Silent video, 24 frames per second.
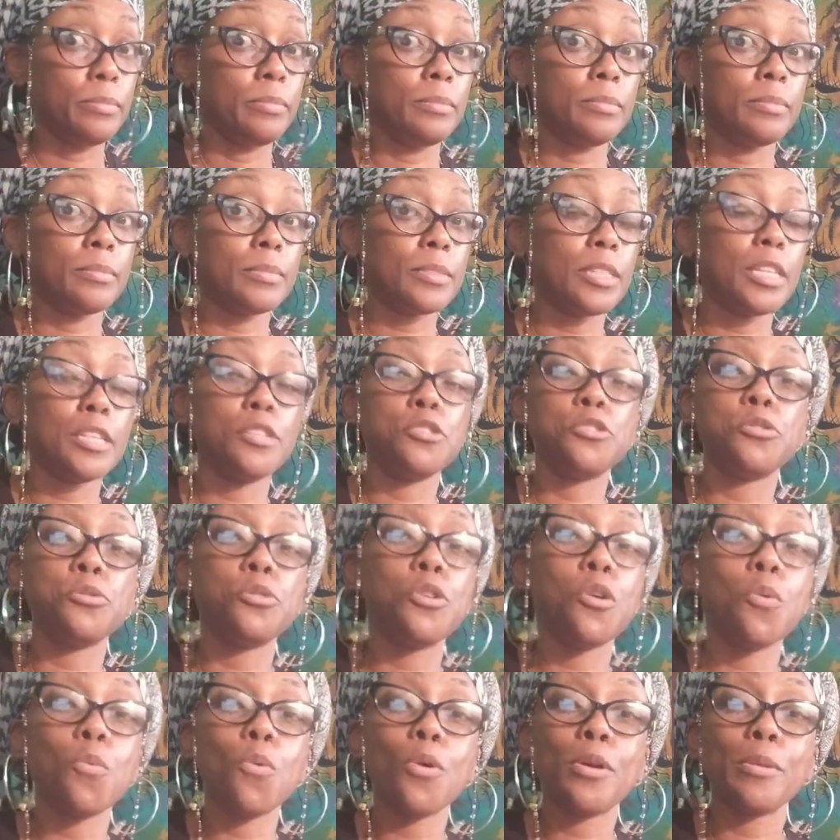things you
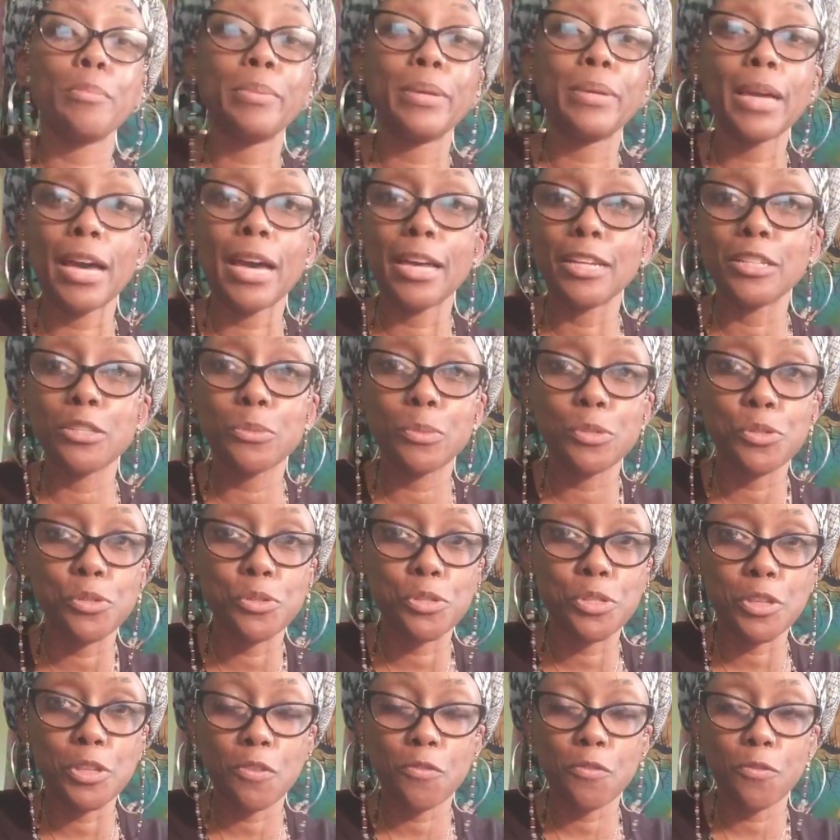don't want to be honest with
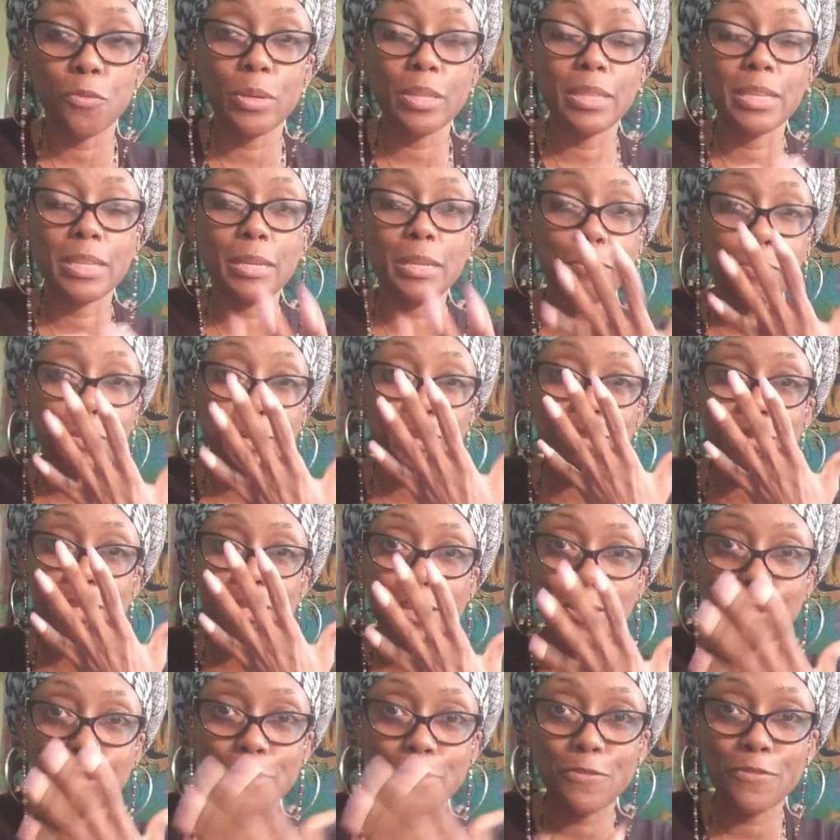yourself with. It puts it
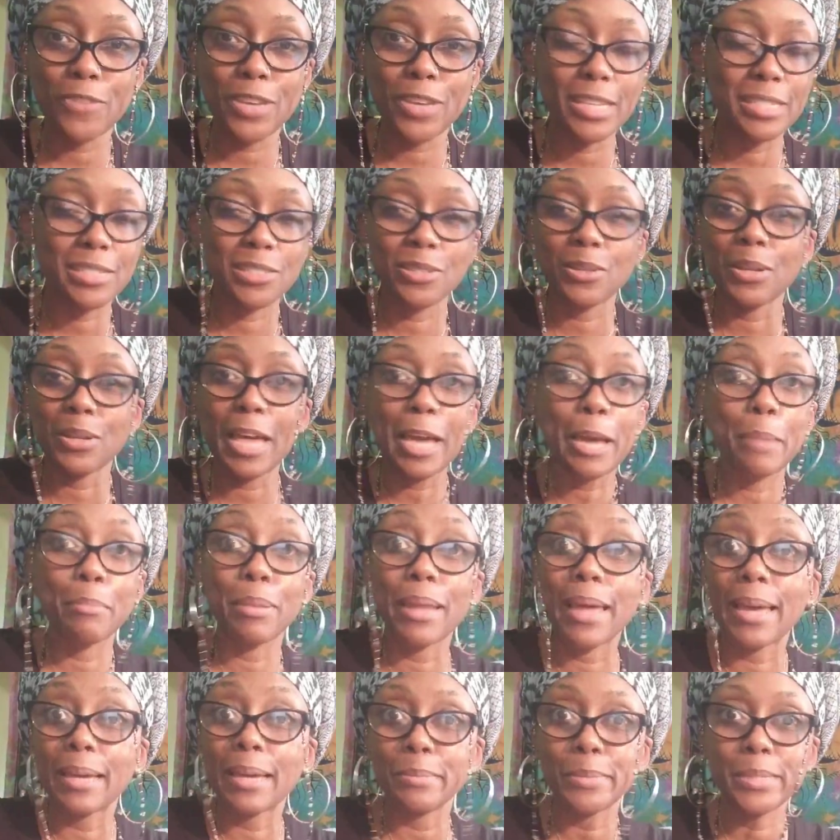in your face. You know, like a
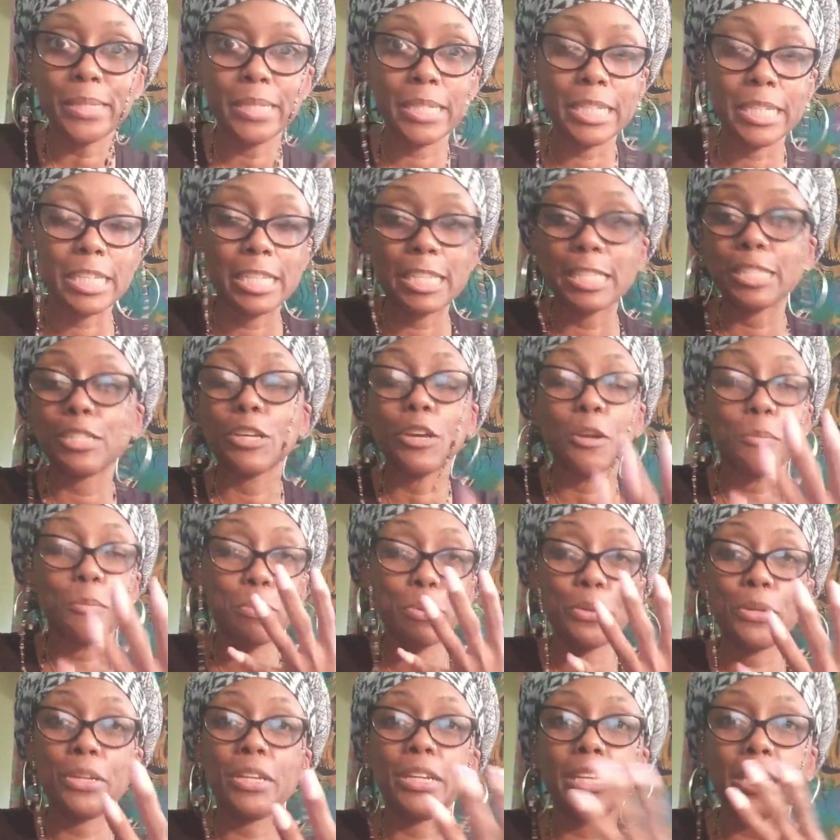black obsidian. It's going to
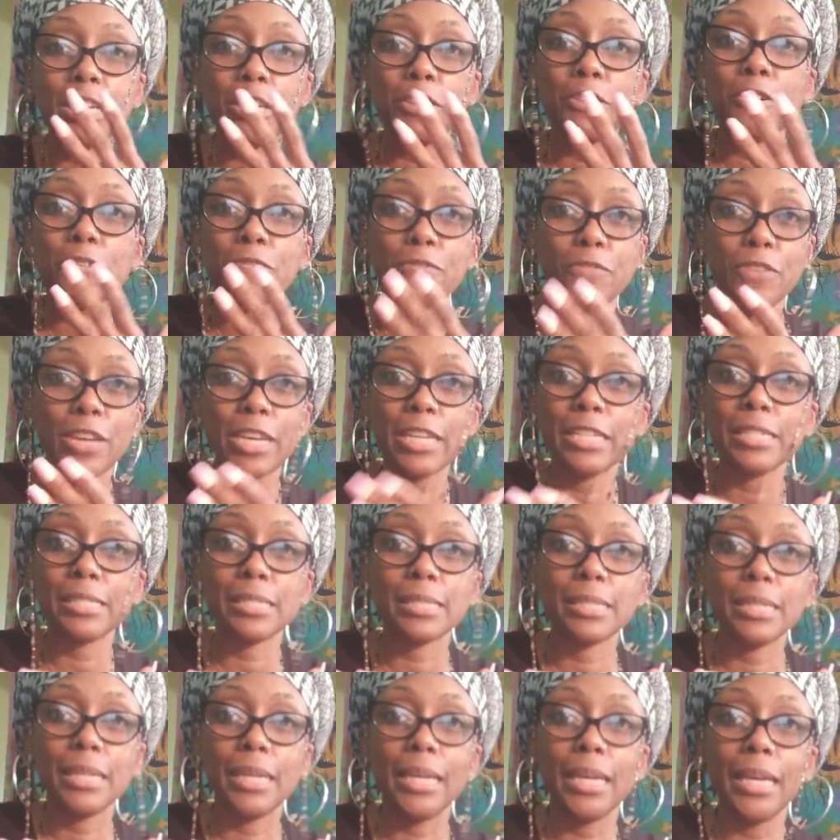put it in your face.
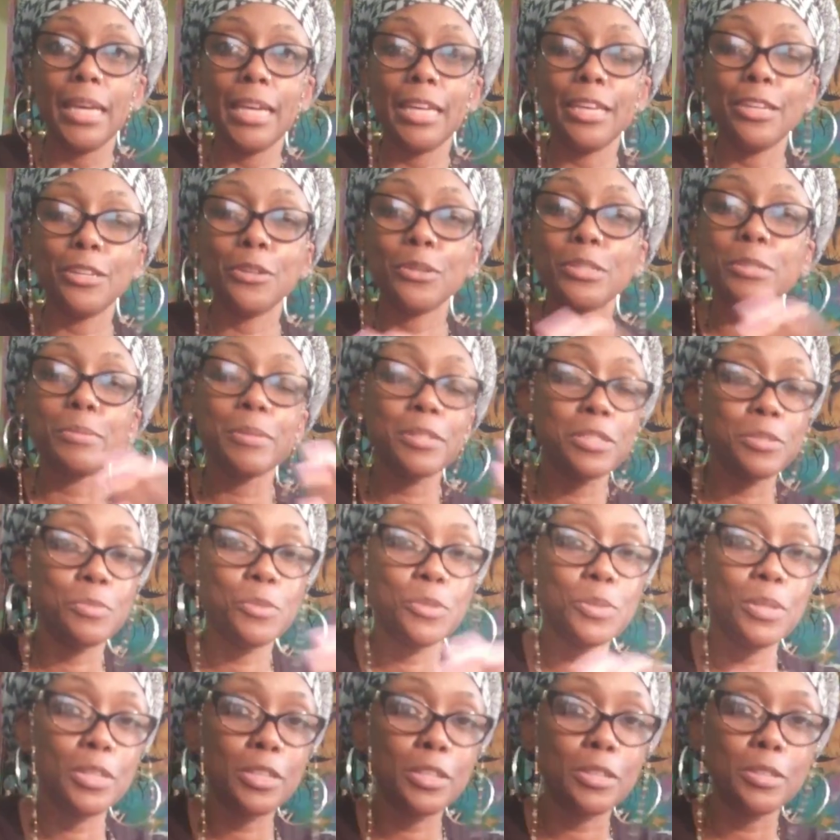You know, especially when
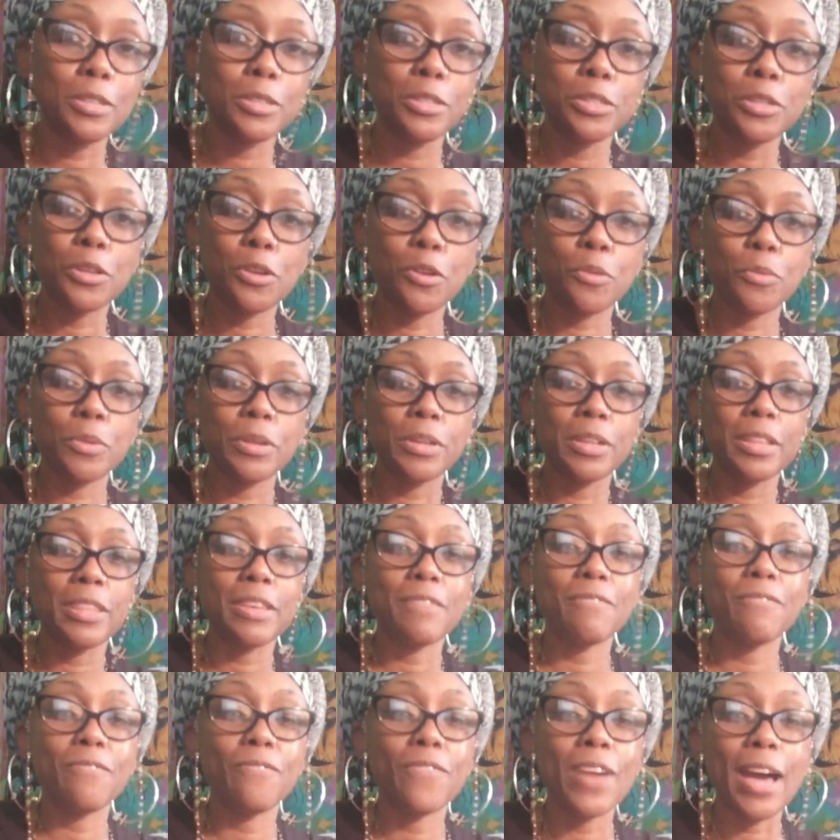you get a good tarot reader
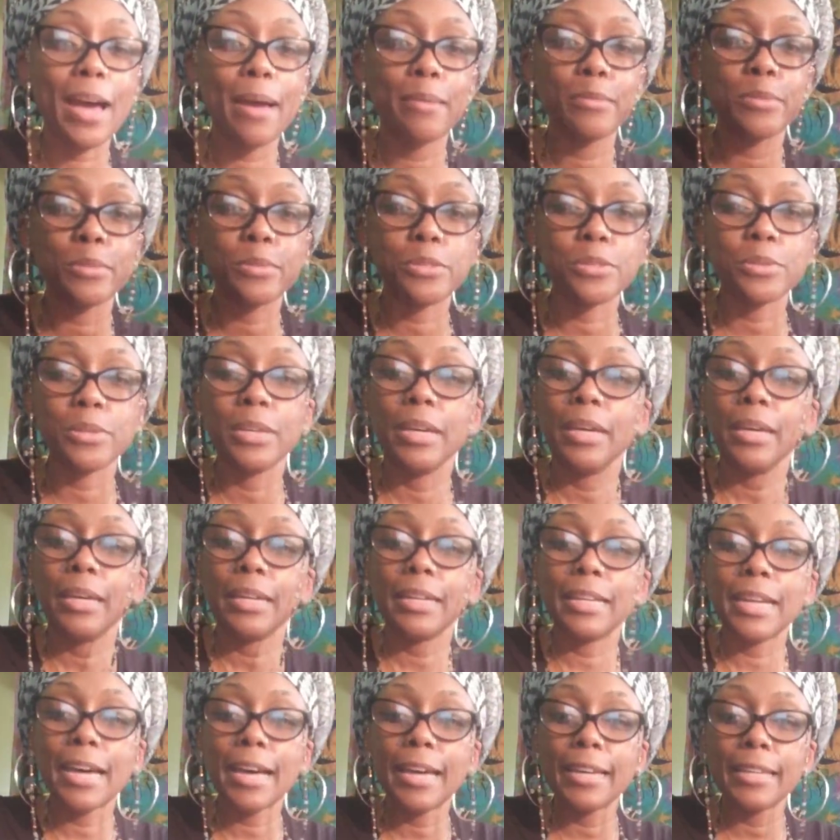that vibes with you.
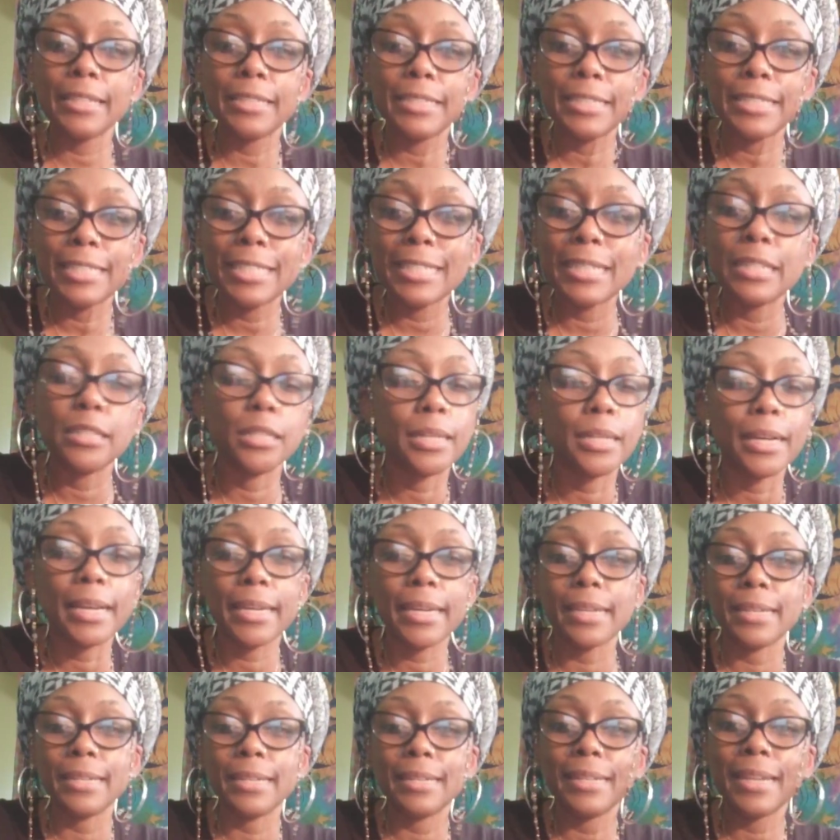Nani?
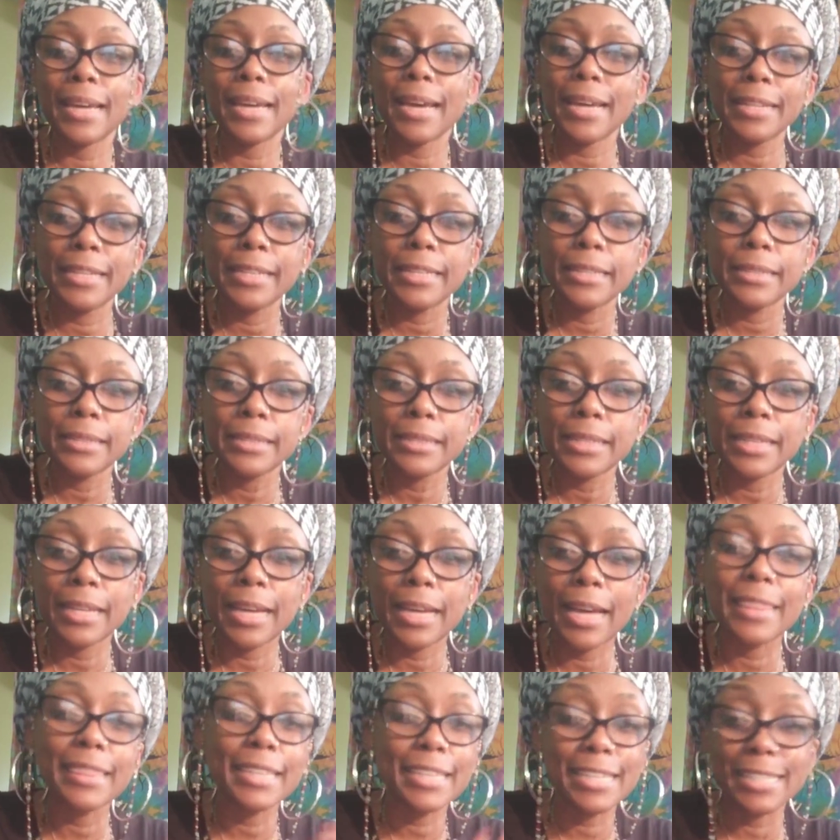
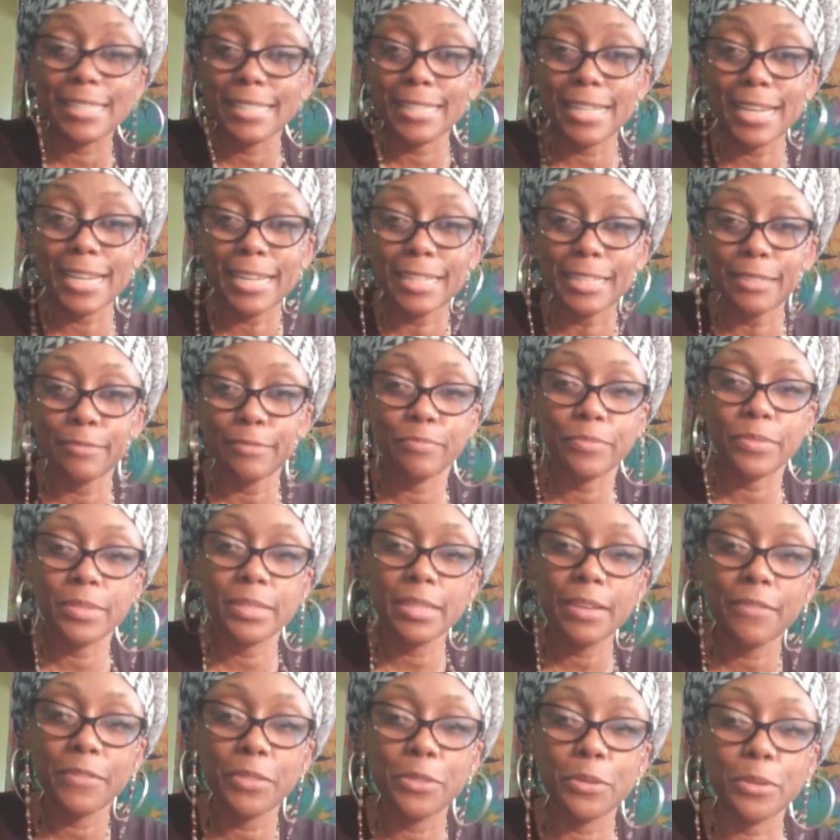I think it's
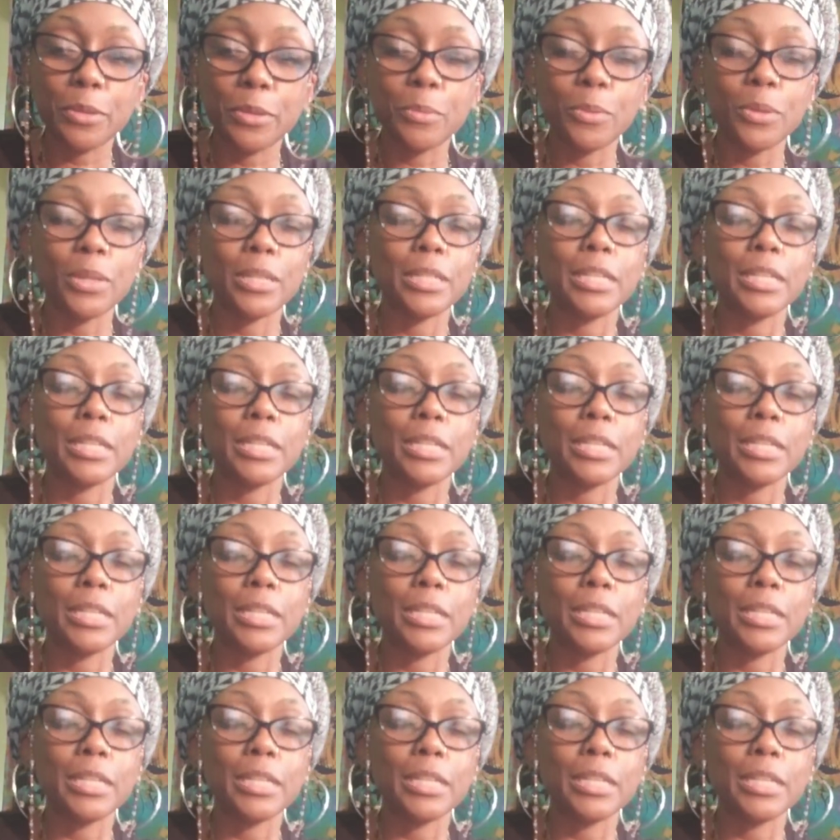731.